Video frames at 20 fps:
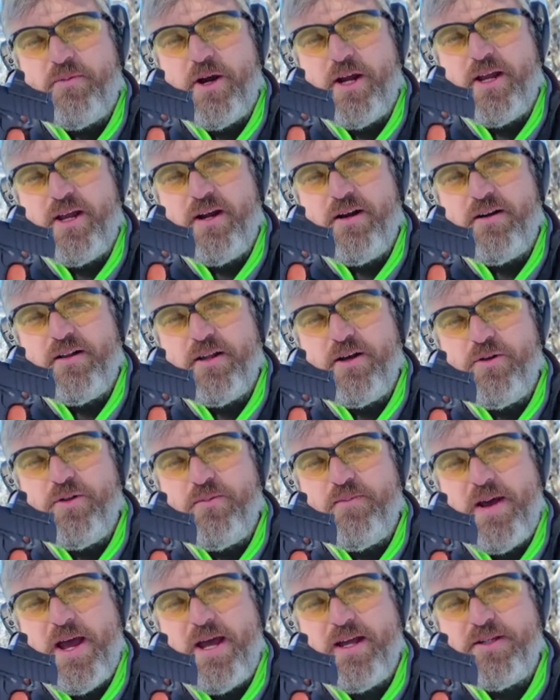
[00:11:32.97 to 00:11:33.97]
break here, load
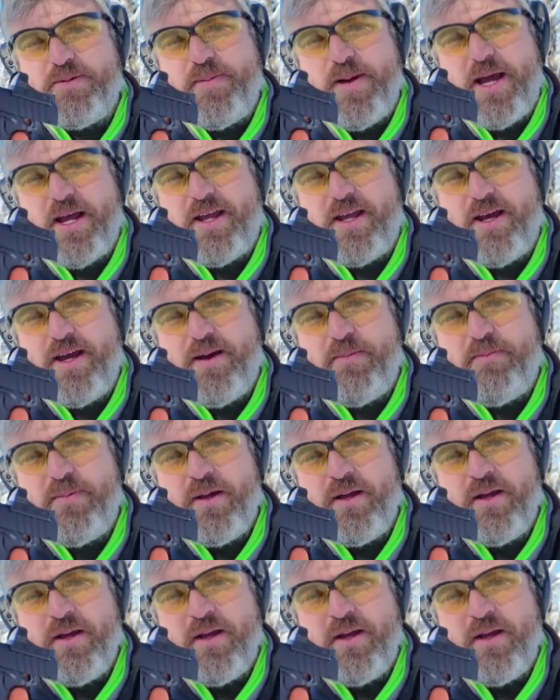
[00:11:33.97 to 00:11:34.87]
the mags back up,